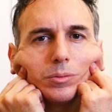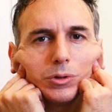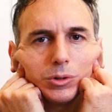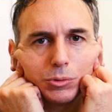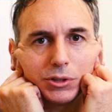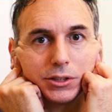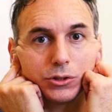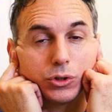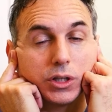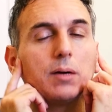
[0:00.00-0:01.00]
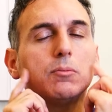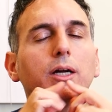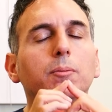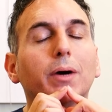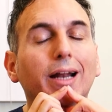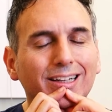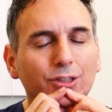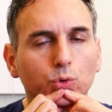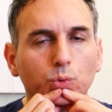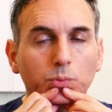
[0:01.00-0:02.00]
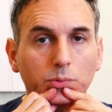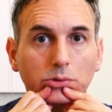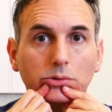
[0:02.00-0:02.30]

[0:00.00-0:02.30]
But, well, let's say this is for that.